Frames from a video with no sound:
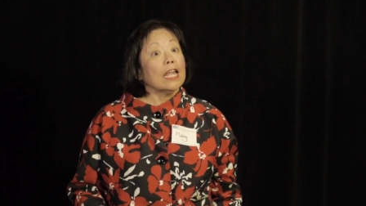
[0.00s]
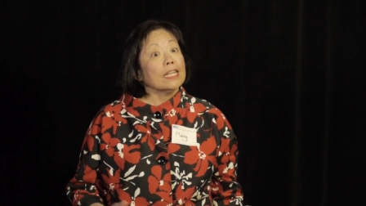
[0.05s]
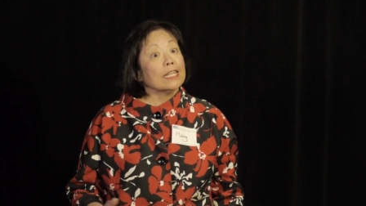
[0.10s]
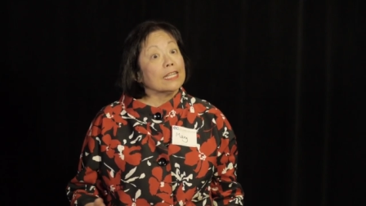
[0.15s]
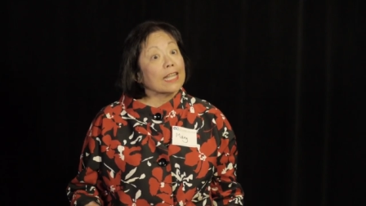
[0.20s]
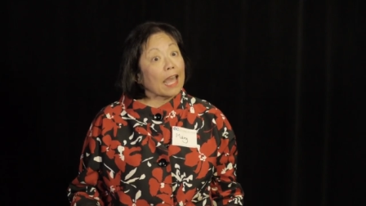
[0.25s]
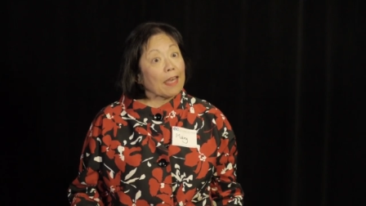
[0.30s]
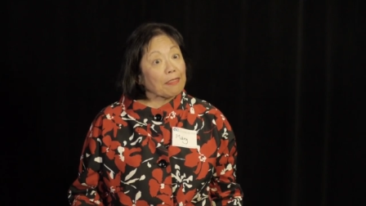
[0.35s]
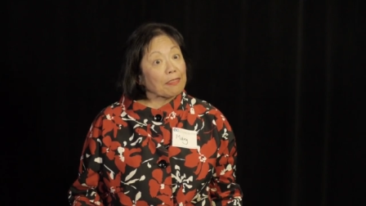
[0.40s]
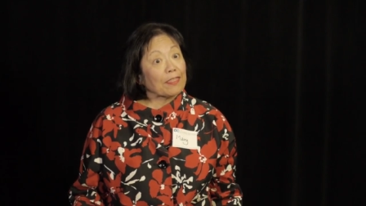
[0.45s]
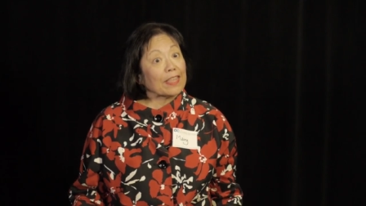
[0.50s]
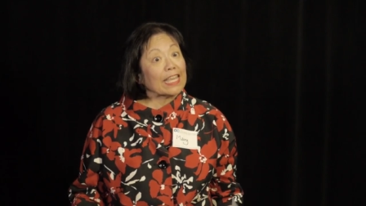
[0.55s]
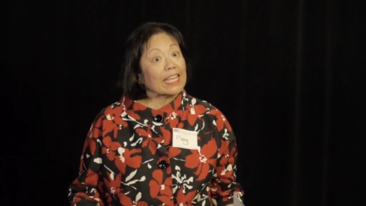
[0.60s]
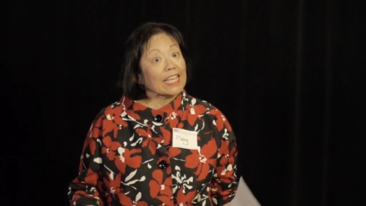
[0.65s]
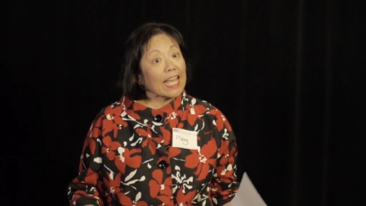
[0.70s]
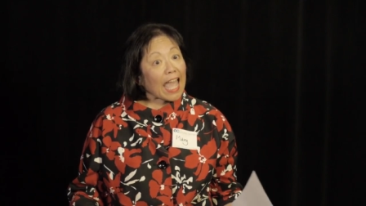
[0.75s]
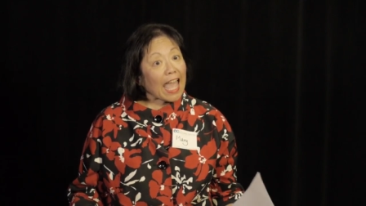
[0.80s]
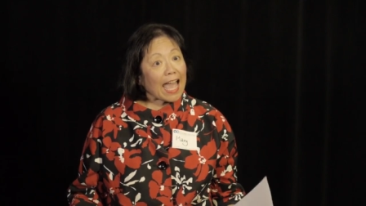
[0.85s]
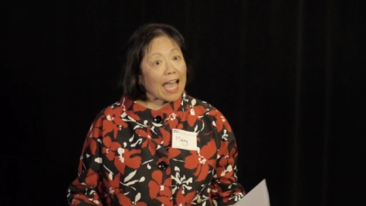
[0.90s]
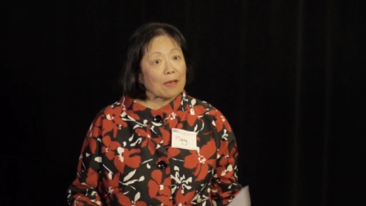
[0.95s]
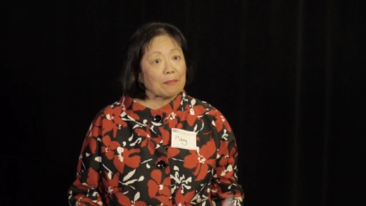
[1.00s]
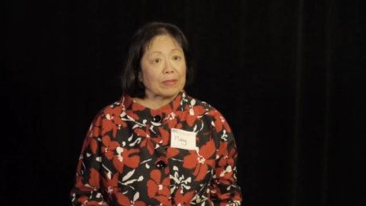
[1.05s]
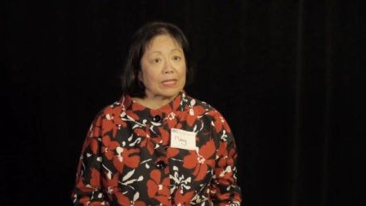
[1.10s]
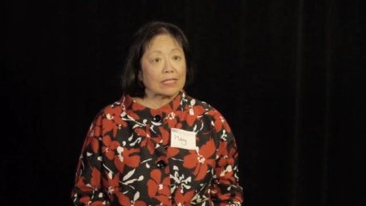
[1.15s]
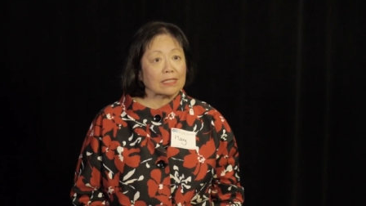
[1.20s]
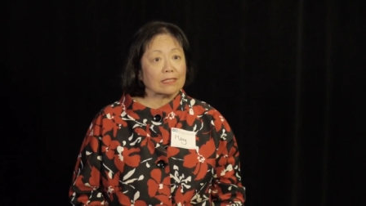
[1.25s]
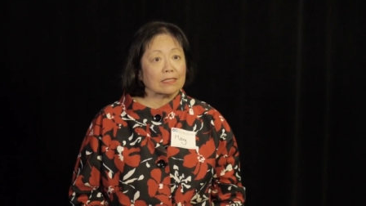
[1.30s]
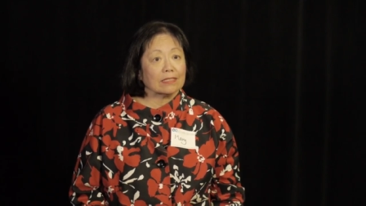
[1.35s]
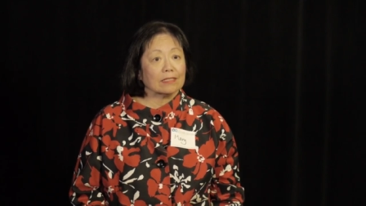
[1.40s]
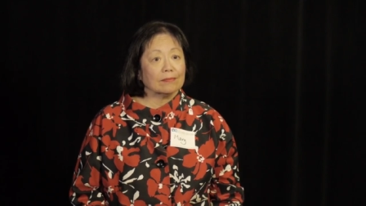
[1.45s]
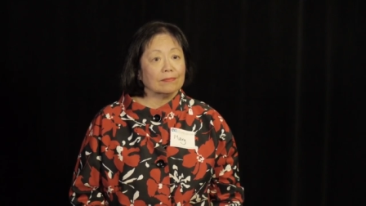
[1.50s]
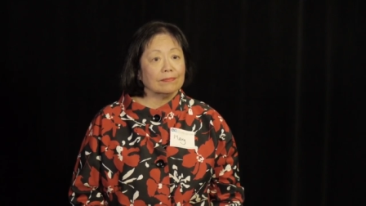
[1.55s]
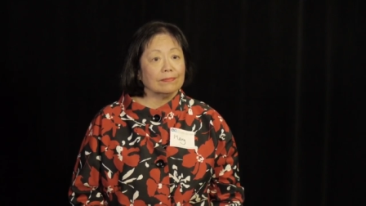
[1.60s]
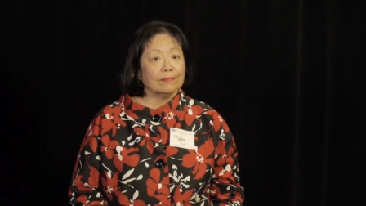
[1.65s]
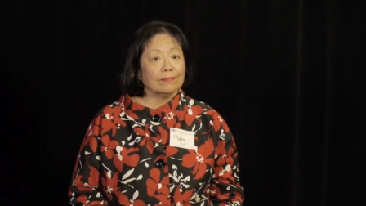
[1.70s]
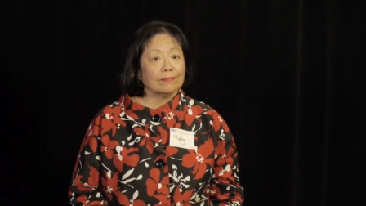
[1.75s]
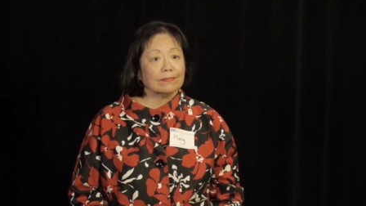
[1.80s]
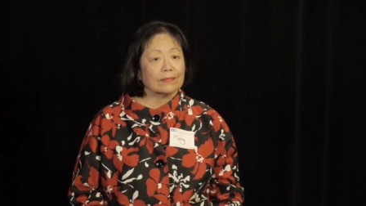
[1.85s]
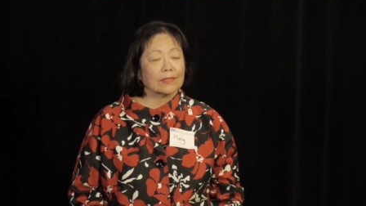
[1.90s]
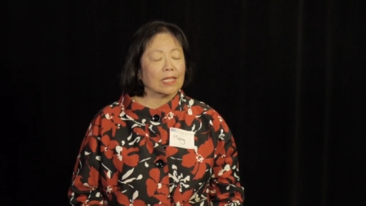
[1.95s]
Nothing happened.
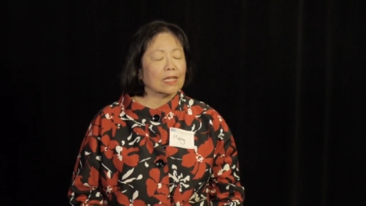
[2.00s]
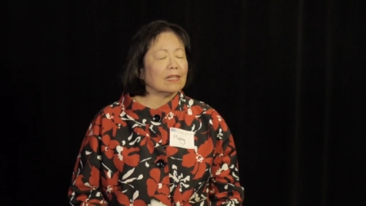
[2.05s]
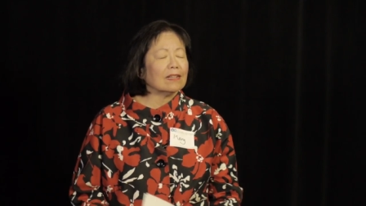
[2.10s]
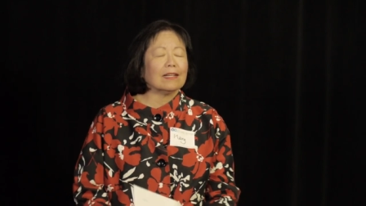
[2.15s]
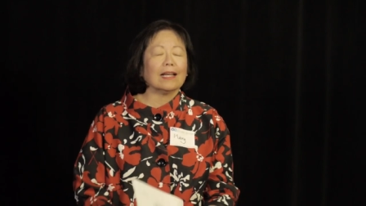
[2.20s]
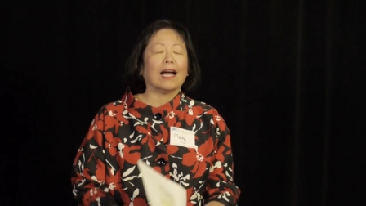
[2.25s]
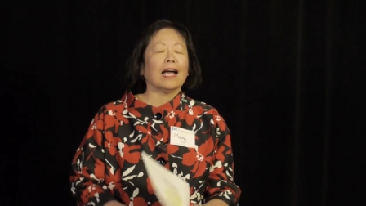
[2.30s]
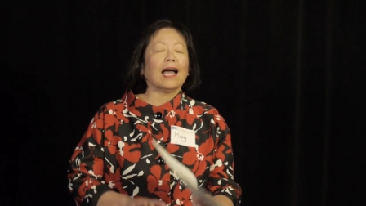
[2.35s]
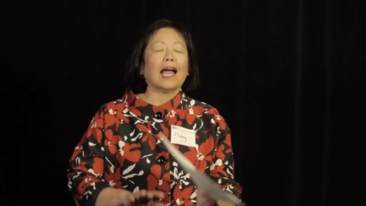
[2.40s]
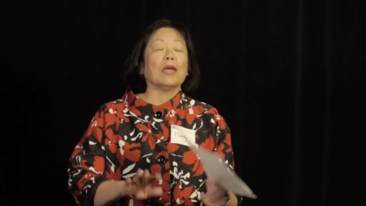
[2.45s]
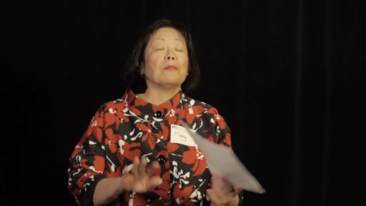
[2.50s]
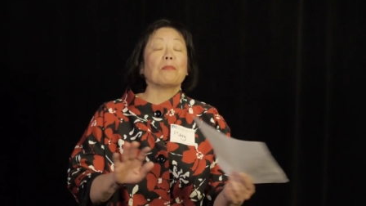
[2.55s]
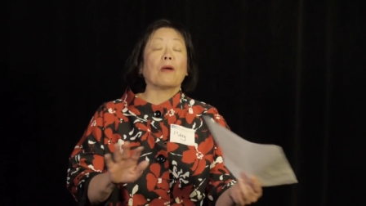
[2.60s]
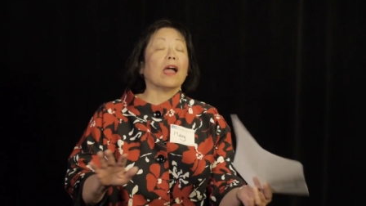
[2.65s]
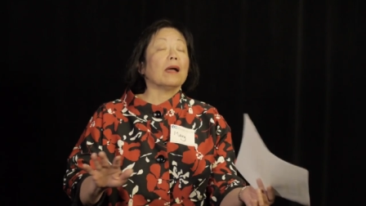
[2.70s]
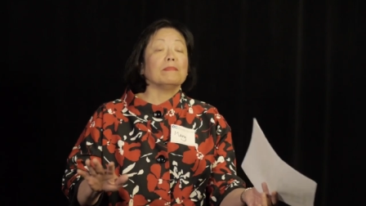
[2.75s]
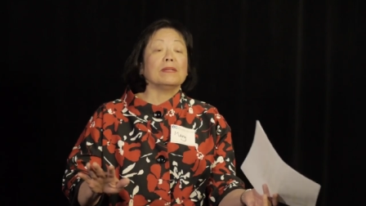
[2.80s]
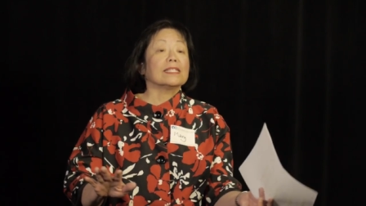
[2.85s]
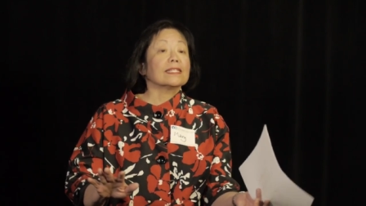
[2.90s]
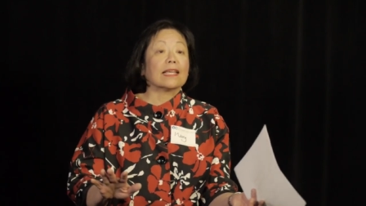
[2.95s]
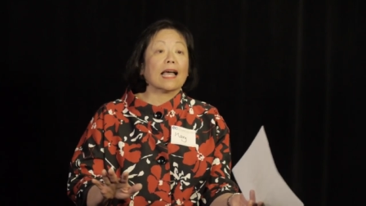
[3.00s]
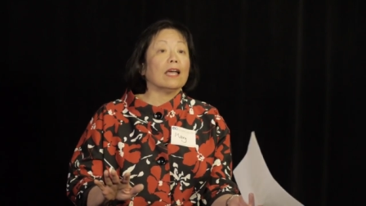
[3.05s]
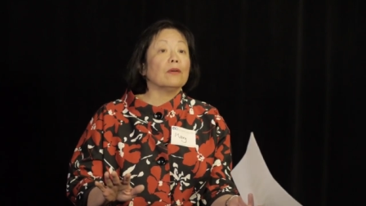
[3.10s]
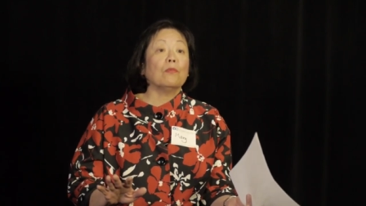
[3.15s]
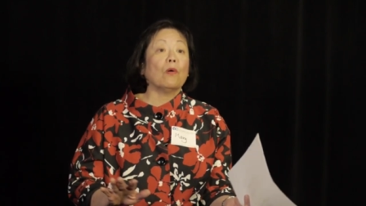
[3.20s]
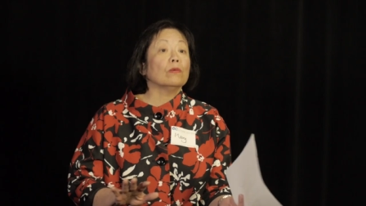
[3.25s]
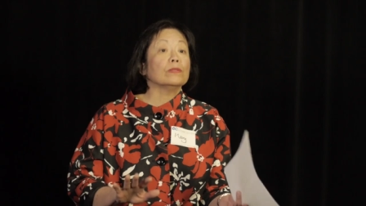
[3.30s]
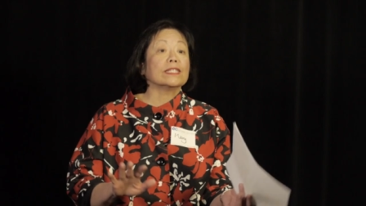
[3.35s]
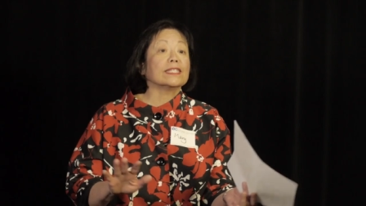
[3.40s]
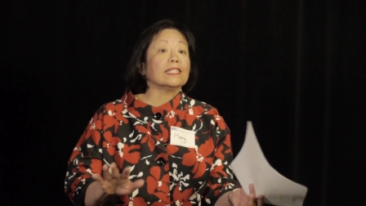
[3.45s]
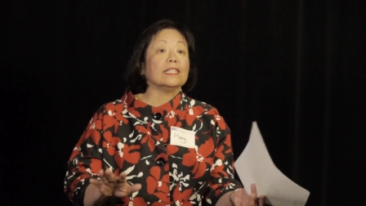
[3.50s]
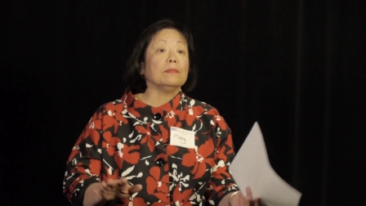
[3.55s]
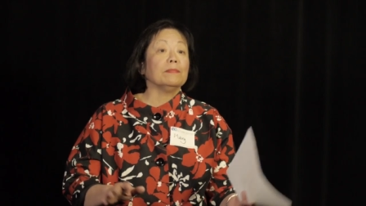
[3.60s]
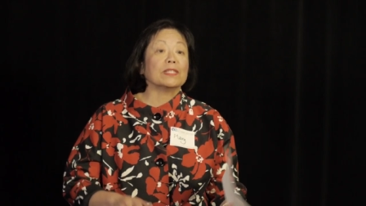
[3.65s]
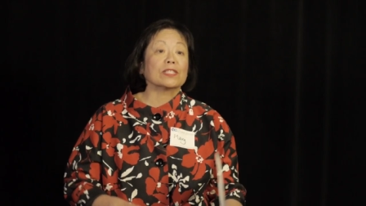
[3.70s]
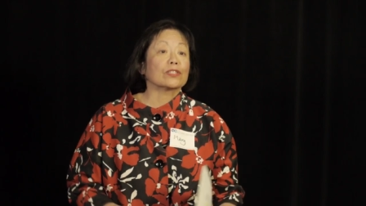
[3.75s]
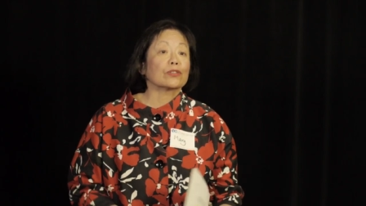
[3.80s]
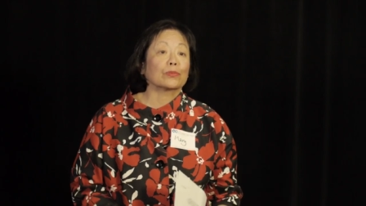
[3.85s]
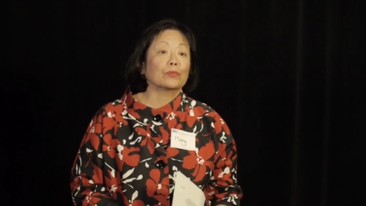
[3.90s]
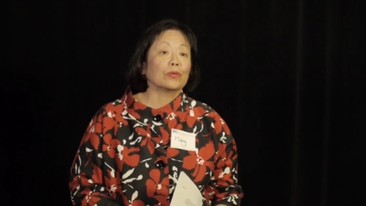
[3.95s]
Uh, I promise I won't see
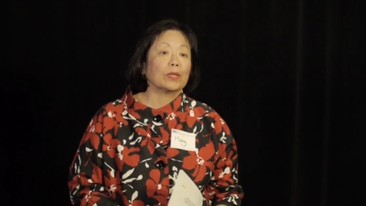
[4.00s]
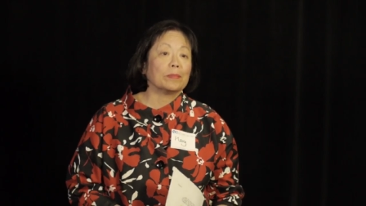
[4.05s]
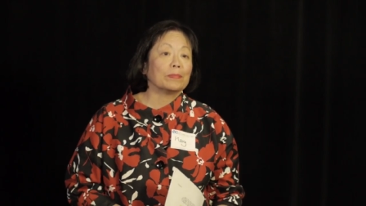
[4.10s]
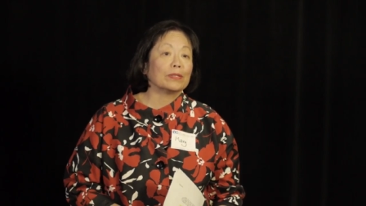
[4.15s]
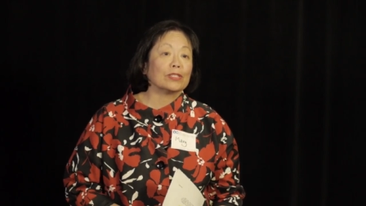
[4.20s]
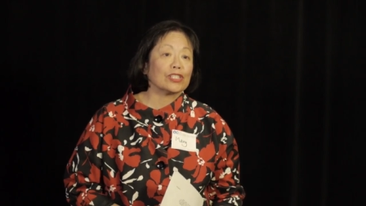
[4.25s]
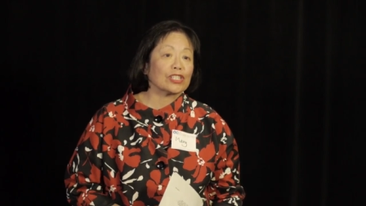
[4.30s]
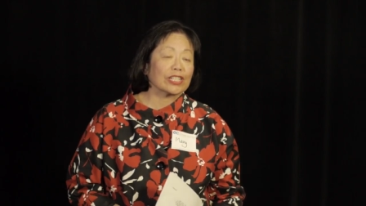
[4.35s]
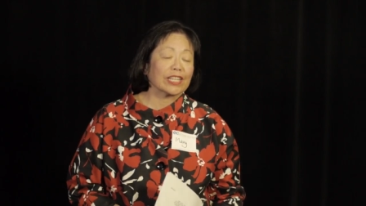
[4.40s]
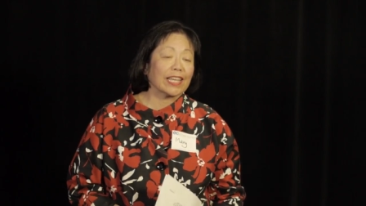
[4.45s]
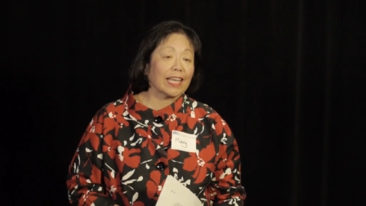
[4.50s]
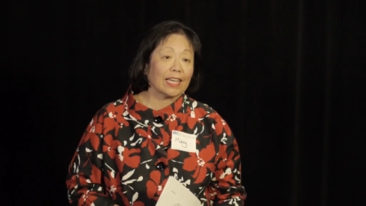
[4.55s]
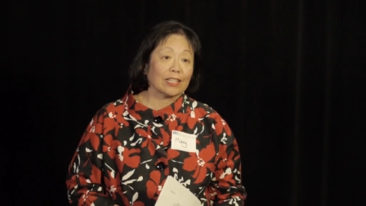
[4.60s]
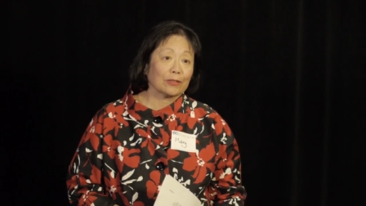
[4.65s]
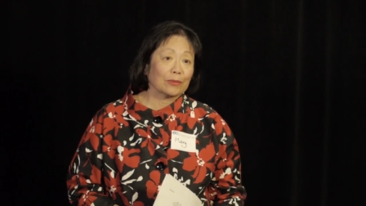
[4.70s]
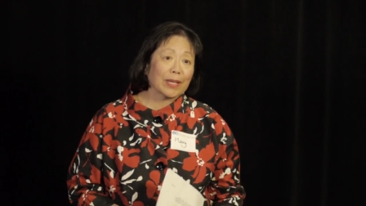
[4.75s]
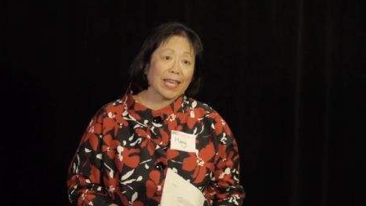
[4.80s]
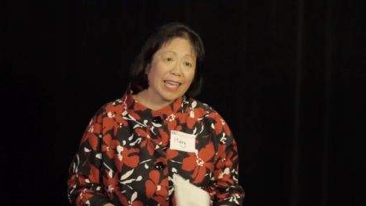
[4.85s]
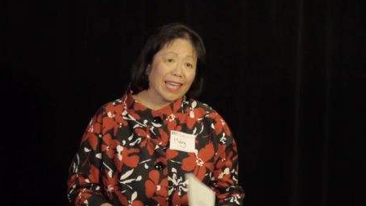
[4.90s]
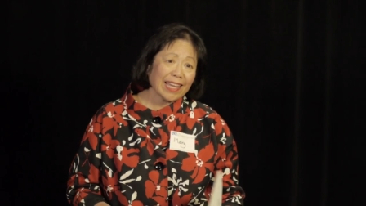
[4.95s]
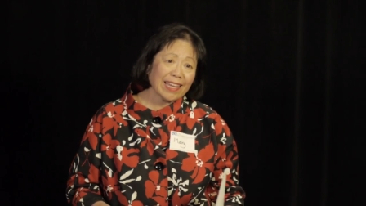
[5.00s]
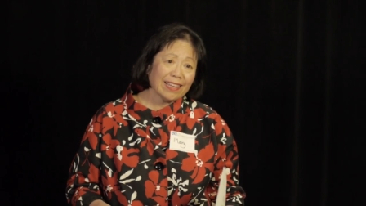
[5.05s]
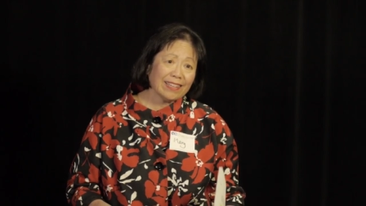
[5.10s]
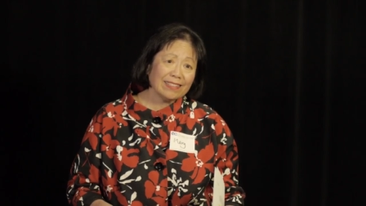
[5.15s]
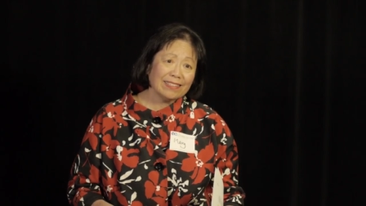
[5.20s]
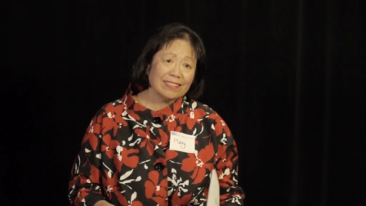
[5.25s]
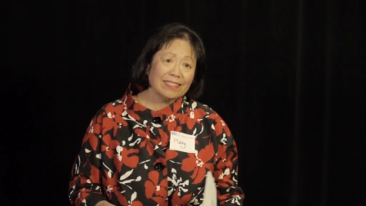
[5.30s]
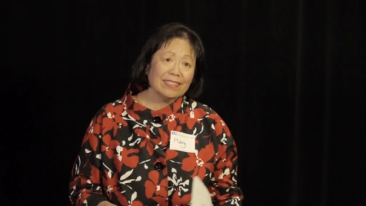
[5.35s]
Mr. Wimbush again, okay?